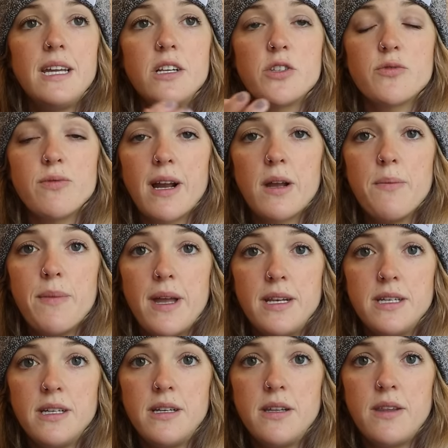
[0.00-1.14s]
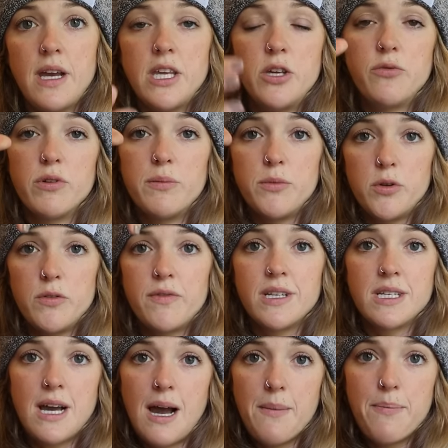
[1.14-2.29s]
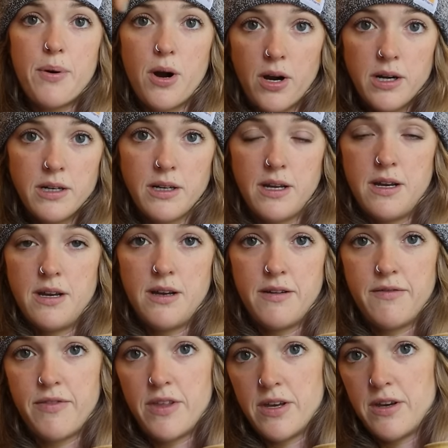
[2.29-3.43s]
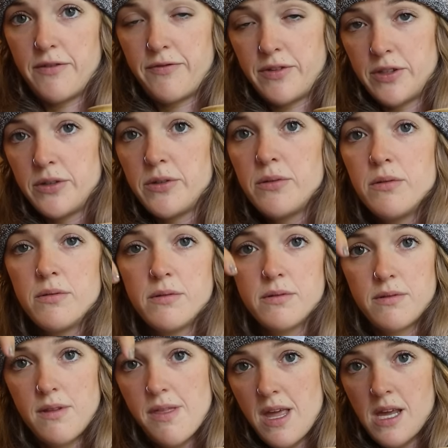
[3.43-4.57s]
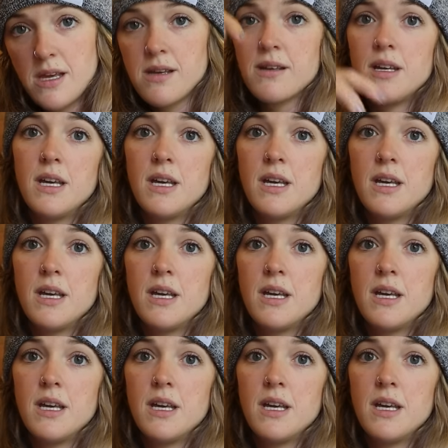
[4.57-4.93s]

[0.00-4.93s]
It is recommended that you remove the top part of the flue thing